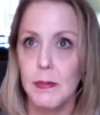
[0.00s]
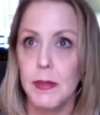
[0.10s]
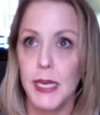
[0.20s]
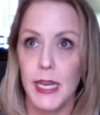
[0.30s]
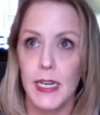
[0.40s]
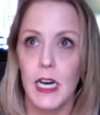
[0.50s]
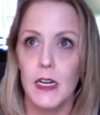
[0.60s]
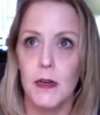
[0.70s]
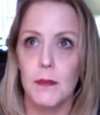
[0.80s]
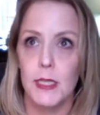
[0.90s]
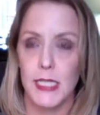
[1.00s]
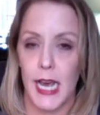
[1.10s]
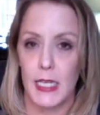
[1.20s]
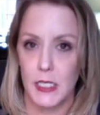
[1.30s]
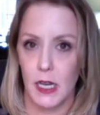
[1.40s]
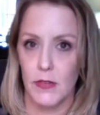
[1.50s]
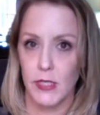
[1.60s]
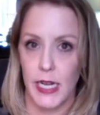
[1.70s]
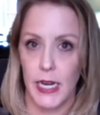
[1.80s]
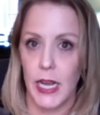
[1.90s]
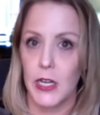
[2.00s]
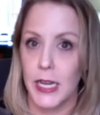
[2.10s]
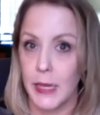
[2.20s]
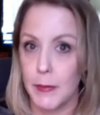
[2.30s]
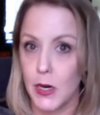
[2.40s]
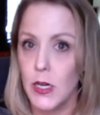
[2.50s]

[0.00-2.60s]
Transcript: can come the task of sending out an email.